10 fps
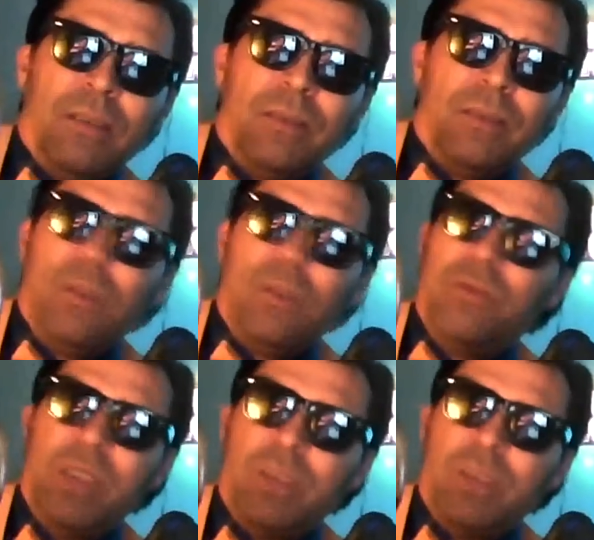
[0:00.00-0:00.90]
Don't
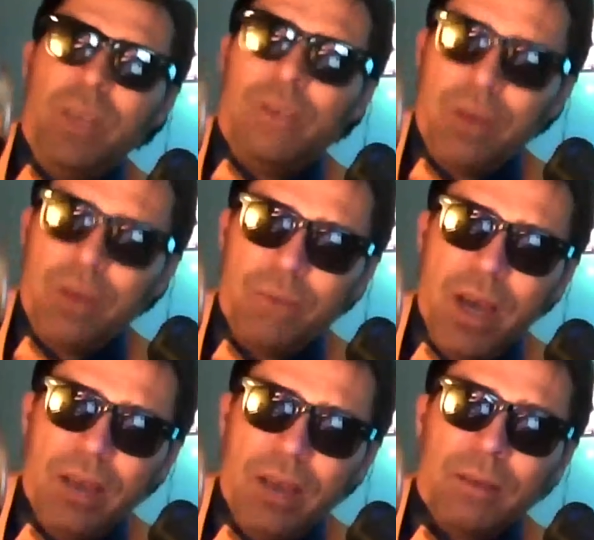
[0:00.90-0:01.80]
drink sweet red
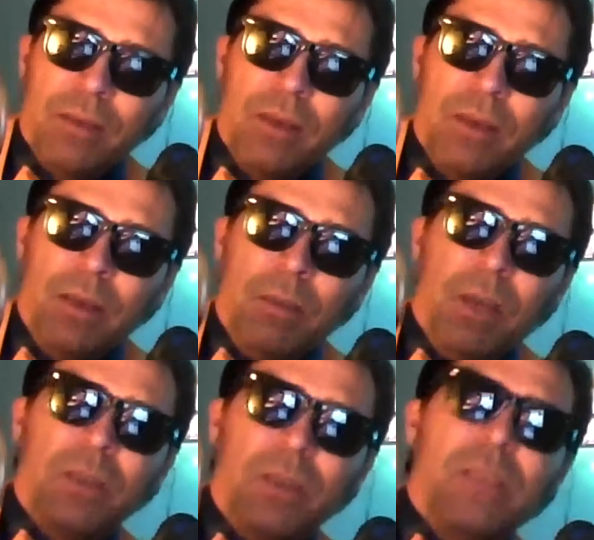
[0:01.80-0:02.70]
wine
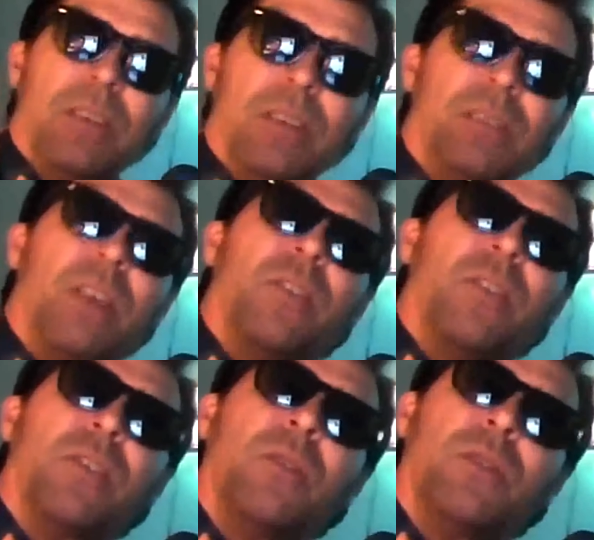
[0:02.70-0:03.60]
because it's going to stuck on your
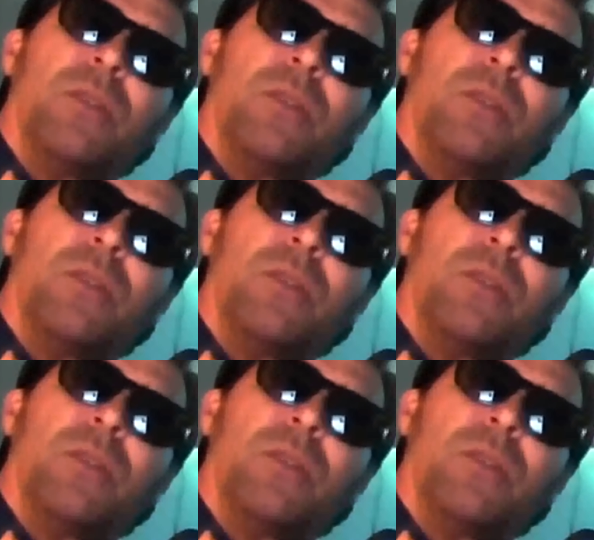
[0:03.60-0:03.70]
corpse, You